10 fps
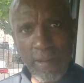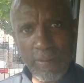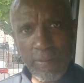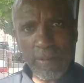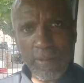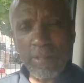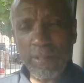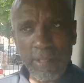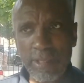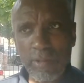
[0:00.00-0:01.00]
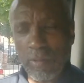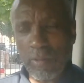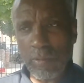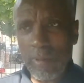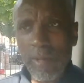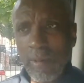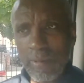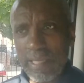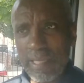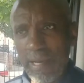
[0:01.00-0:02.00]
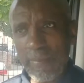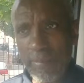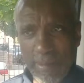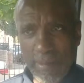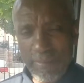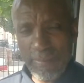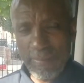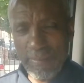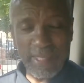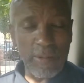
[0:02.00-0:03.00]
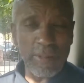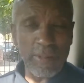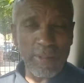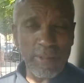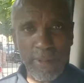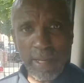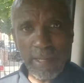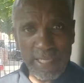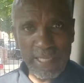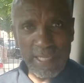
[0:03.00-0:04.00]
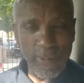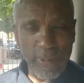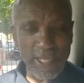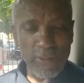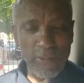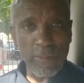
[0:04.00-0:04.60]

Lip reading: concerning to do with Delroy the Spark and Eastway Electrical.